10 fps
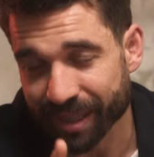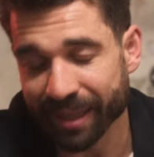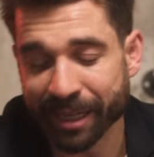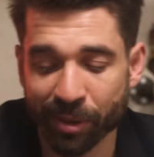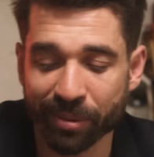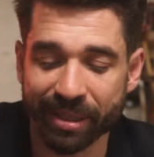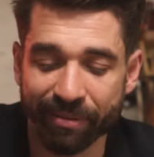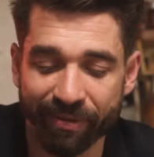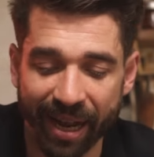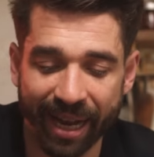They don't
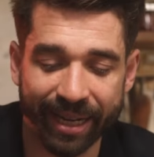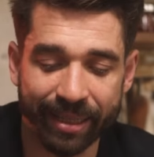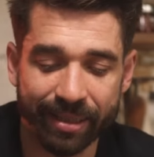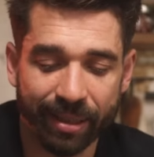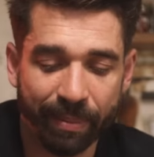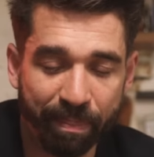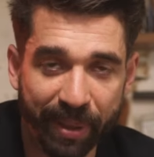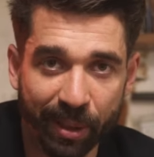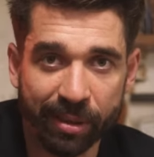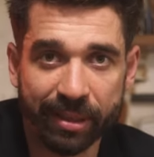divide
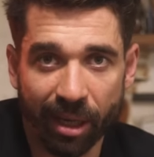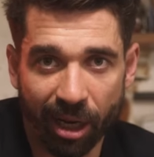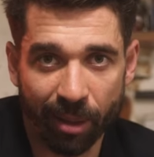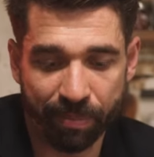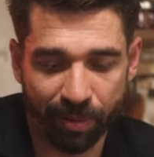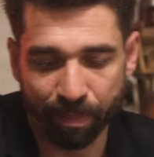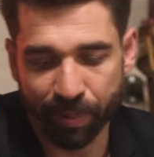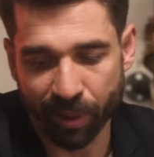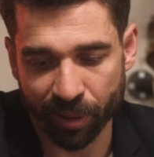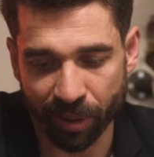bills up
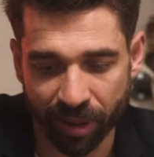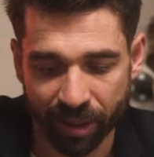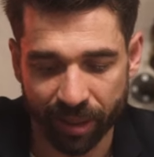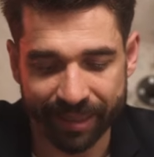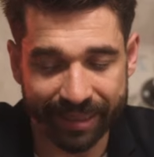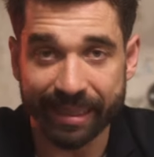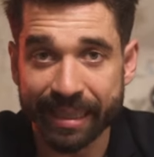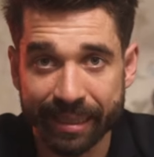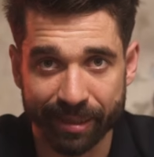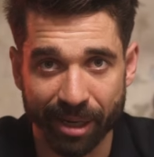per
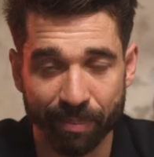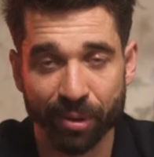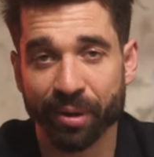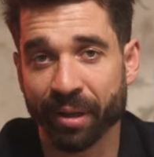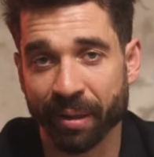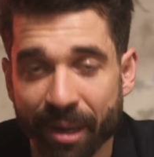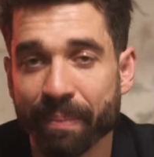seat number,